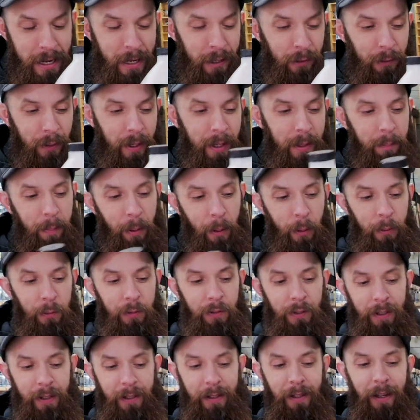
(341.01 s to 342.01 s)
So I had
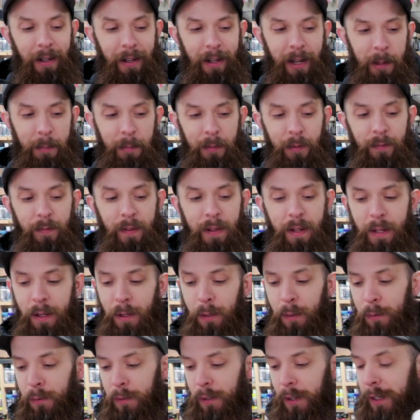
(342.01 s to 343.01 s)
posted a couple
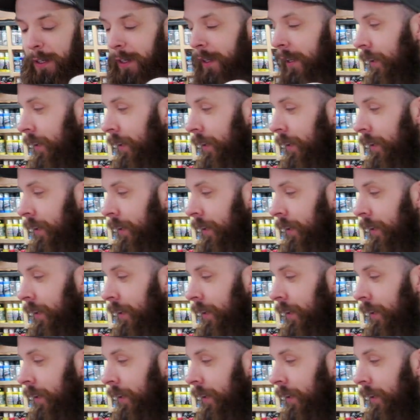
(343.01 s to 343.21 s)
videos on